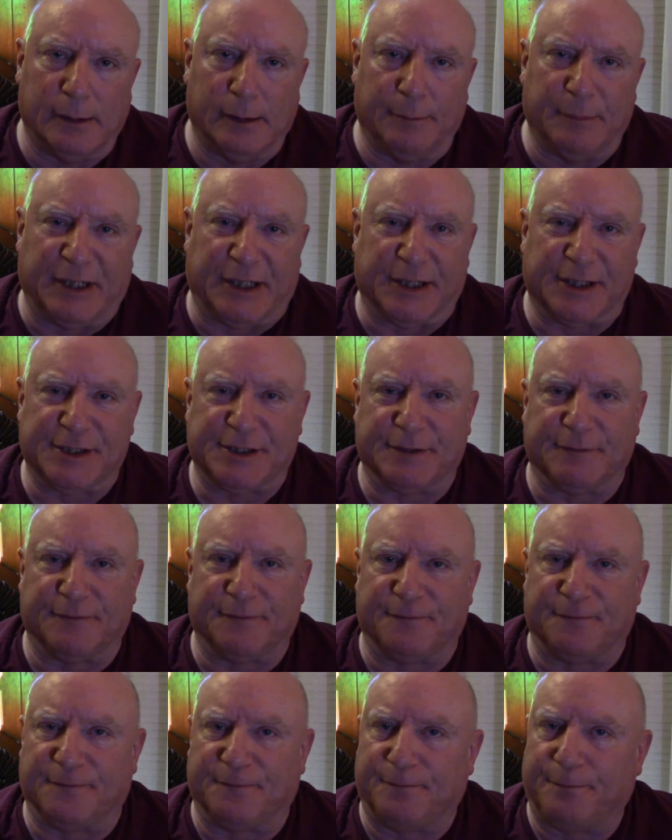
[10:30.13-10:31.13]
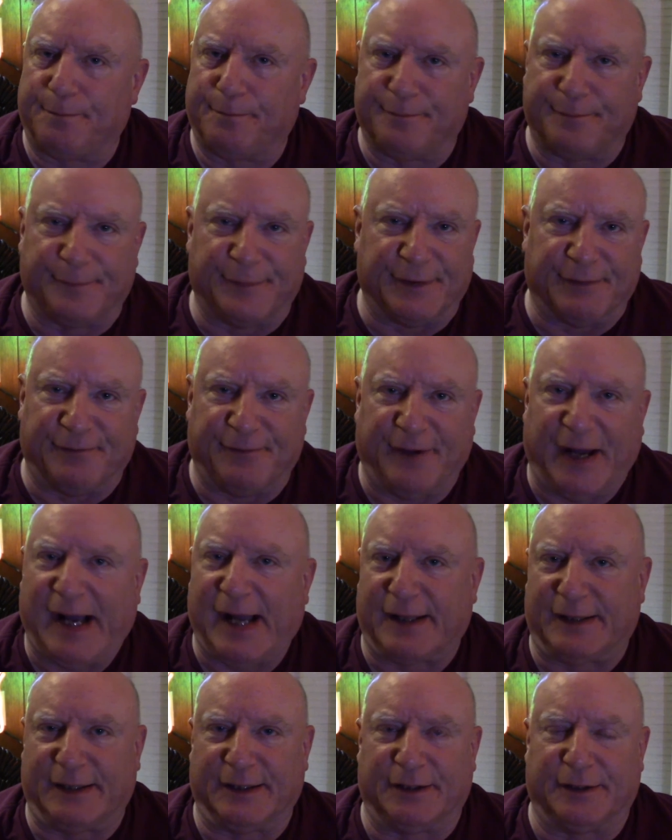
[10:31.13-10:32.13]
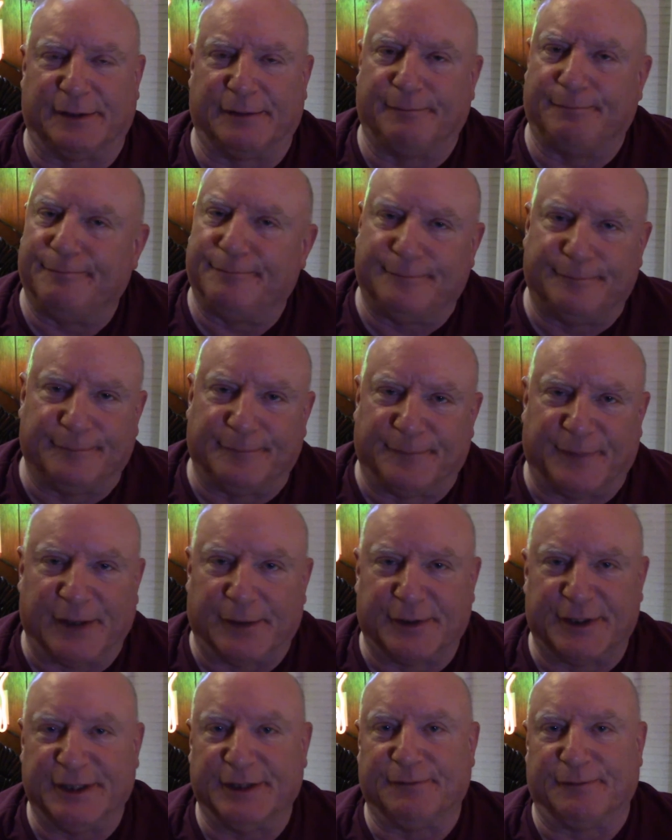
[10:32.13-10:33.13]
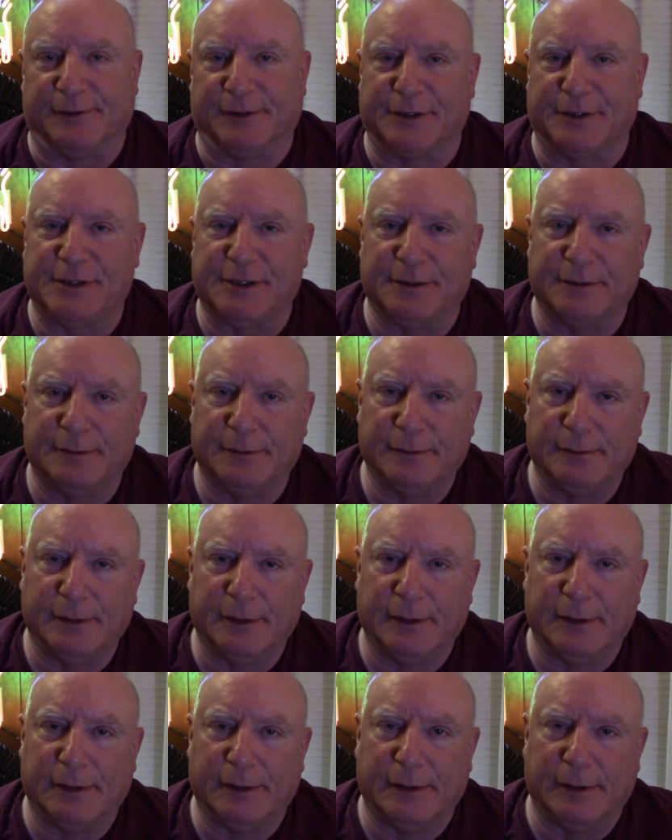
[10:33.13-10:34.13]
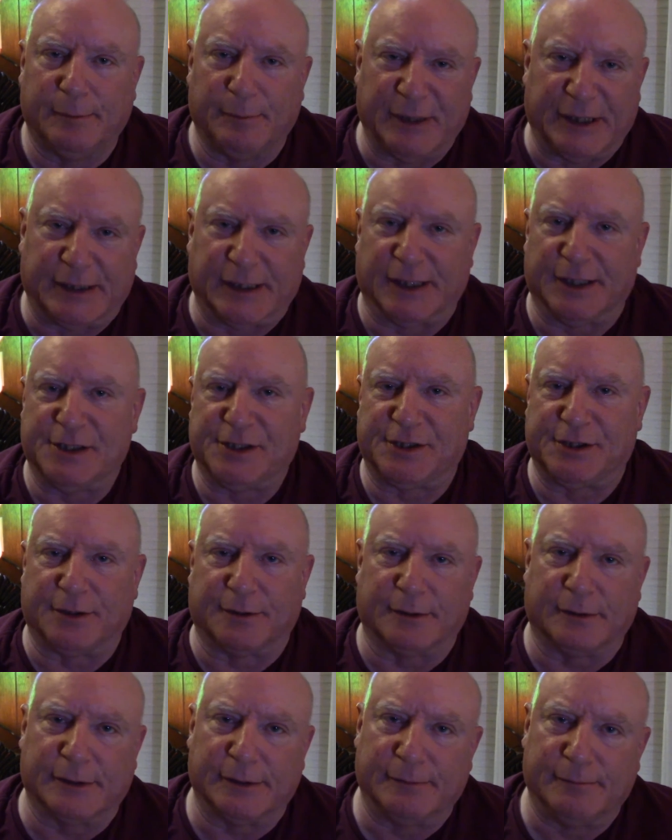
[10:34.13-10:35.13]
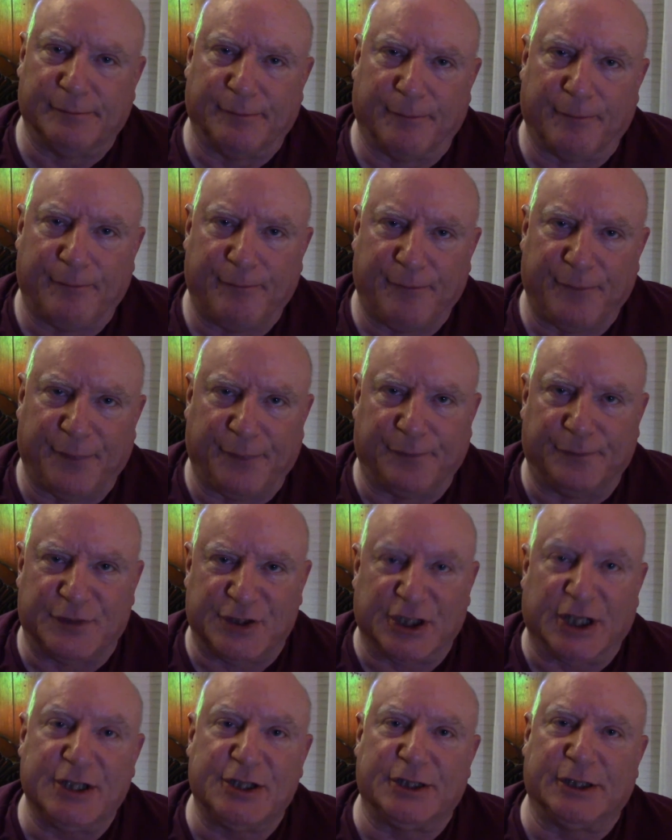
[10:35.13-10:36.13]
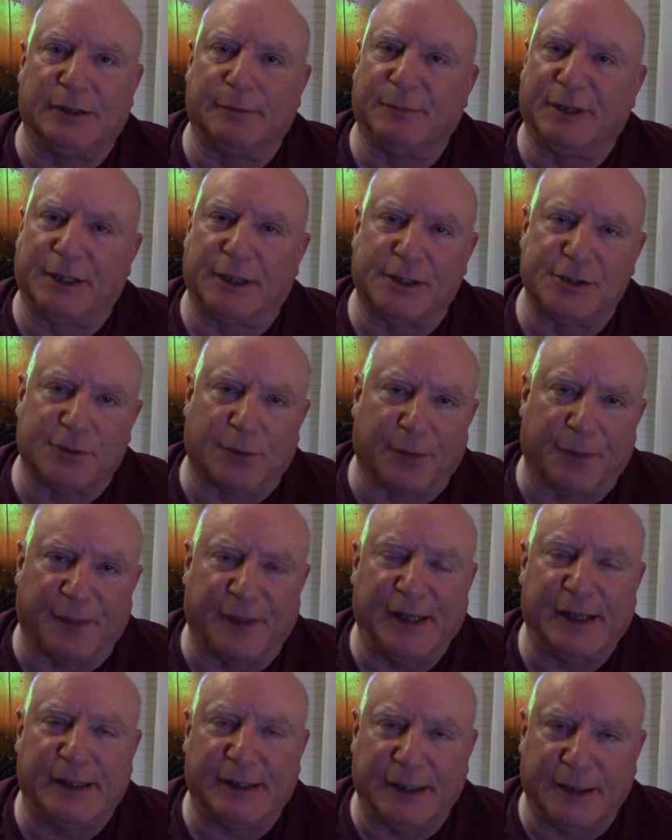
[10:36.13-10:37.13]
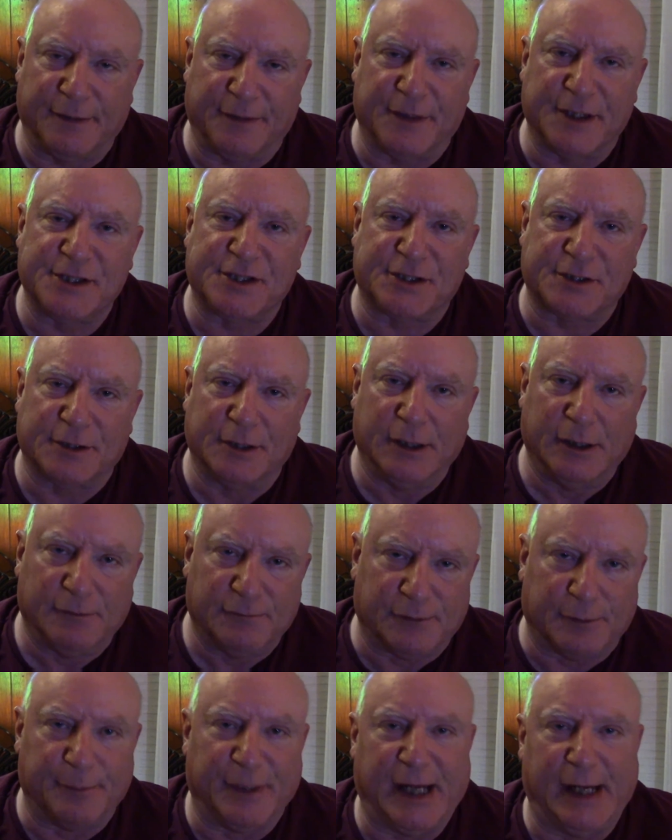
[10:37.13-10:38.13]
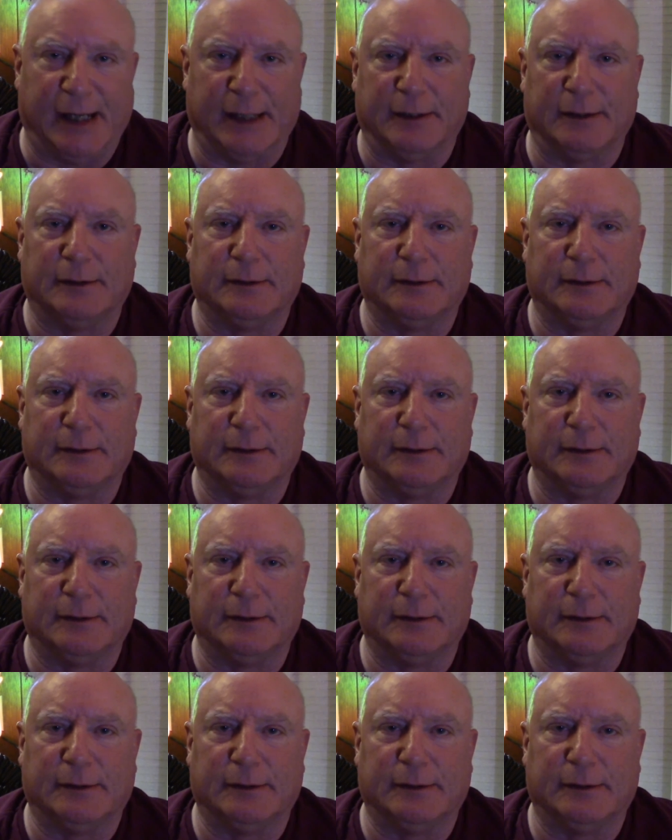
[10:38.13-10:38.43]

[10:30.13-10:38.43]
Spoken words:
because of the fact that they're different, because you're judging, because you're thinking this from that.